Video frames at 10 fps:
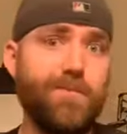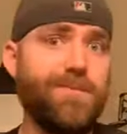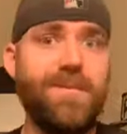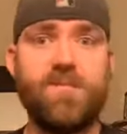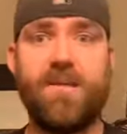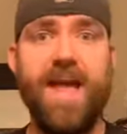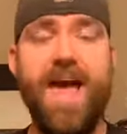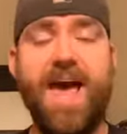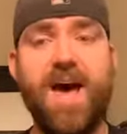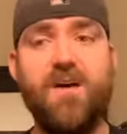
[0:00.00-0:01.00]
doesn't
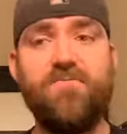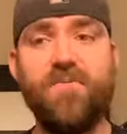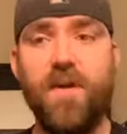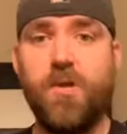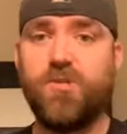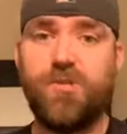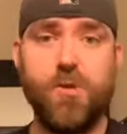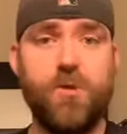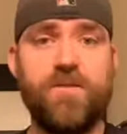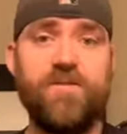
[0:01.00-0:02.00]
have
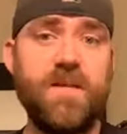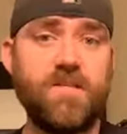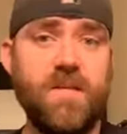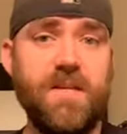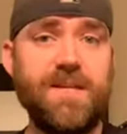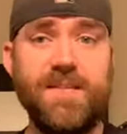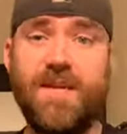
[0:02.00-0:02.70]
certain things in it.